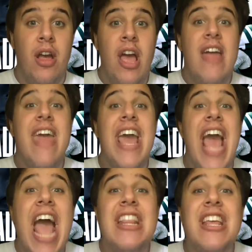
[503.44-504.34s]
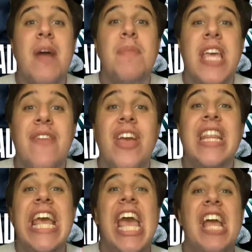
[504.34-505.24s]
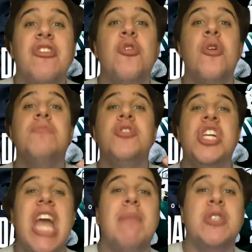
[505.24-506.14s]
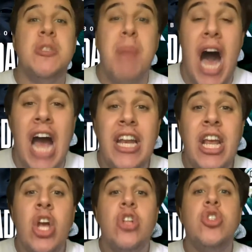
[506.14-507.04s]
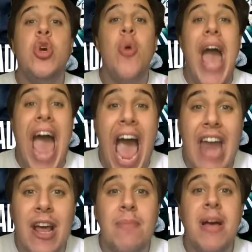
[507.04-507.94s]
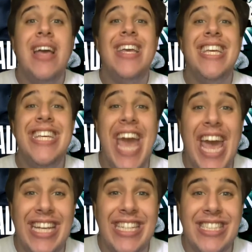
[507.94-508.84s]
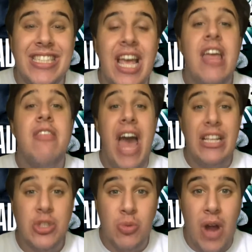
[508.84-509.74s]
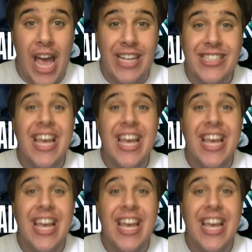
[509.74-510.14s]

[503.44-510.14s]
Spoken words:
They ended up giving the interim GM spot to Adam Gase. That's right.